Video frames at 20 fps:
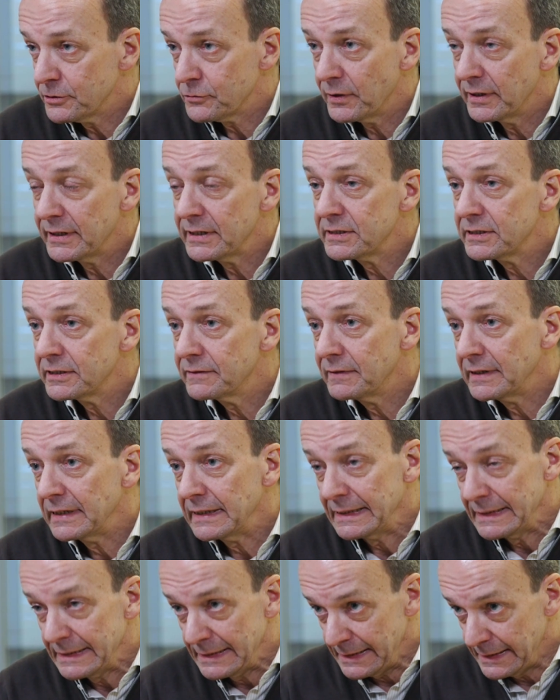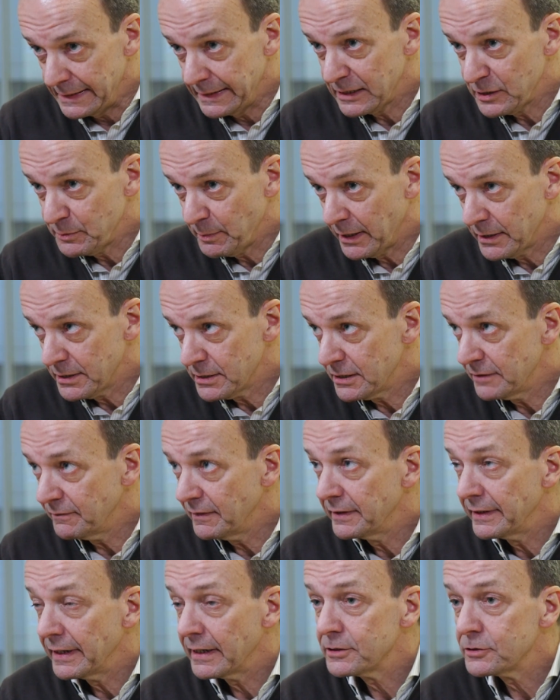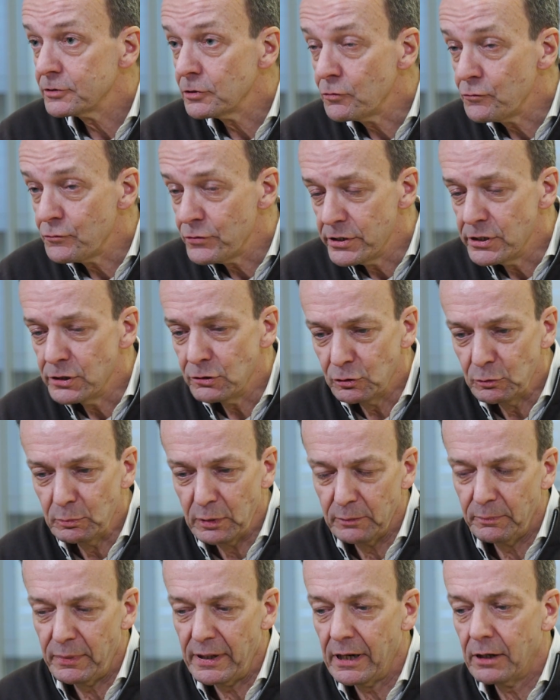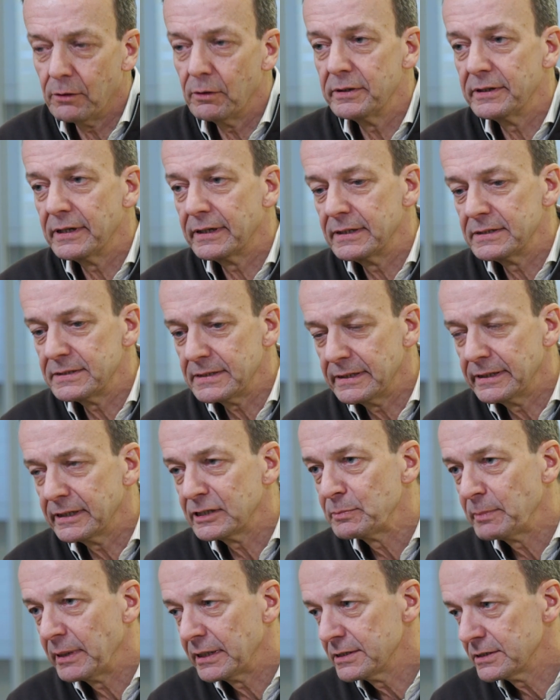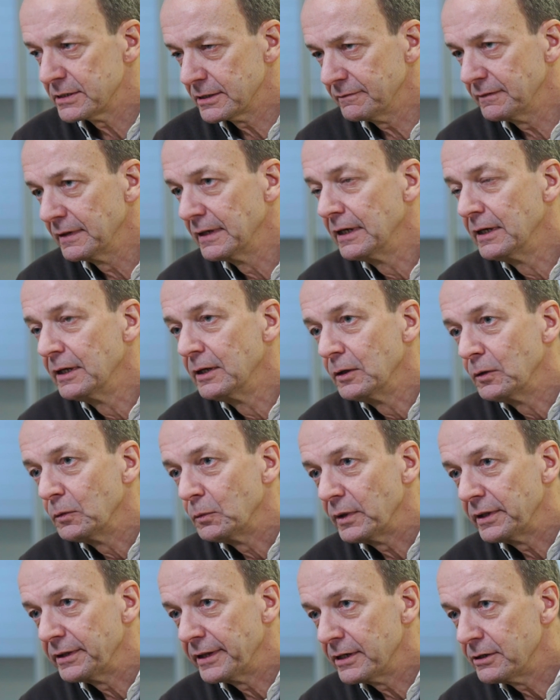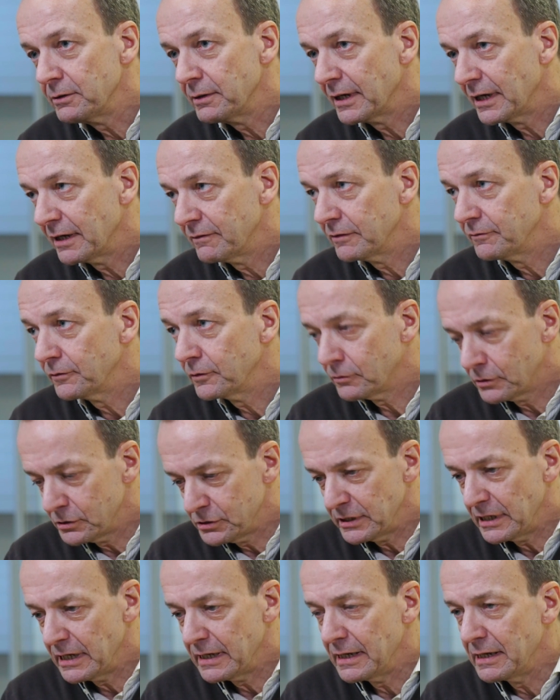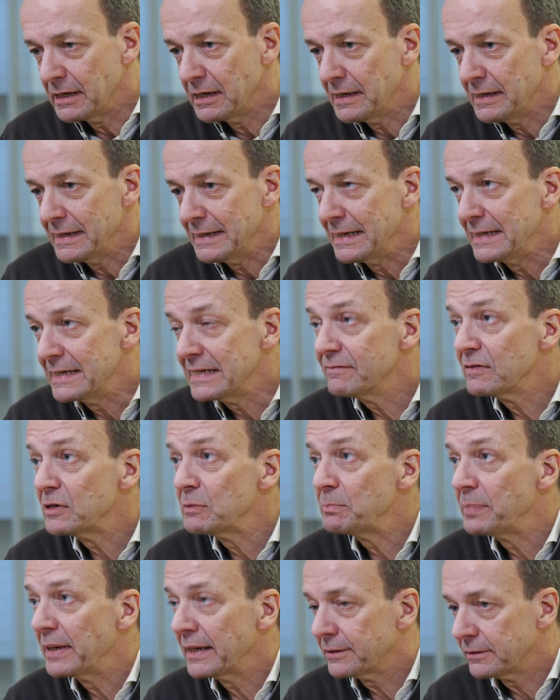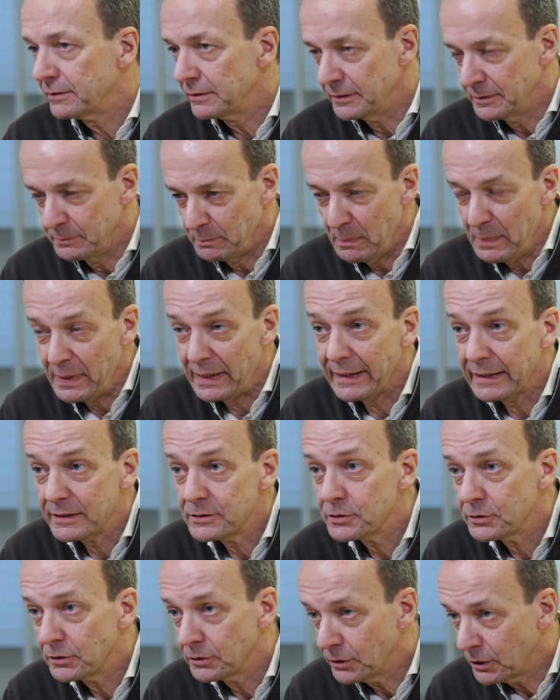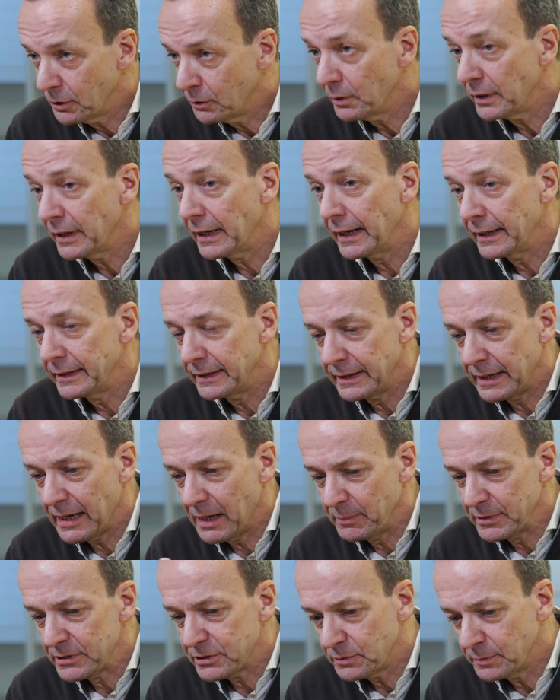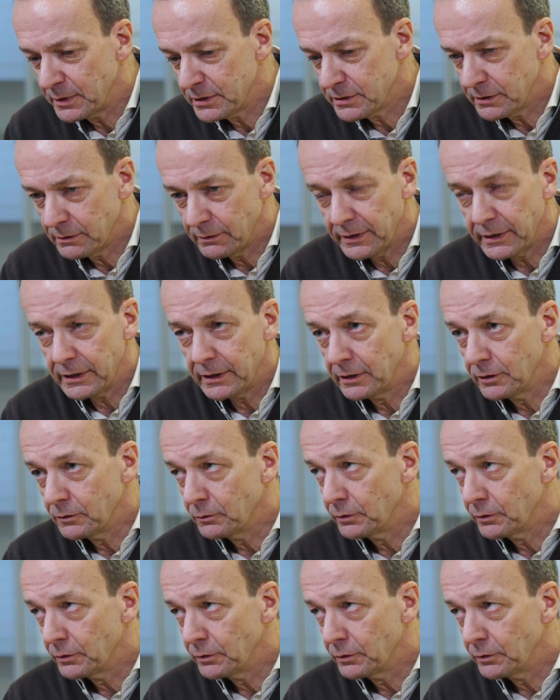is relatively inexpensive, and that's renewable power that is inexpensive, well, then you have, of course, an even better place to go. And it happens to be so that in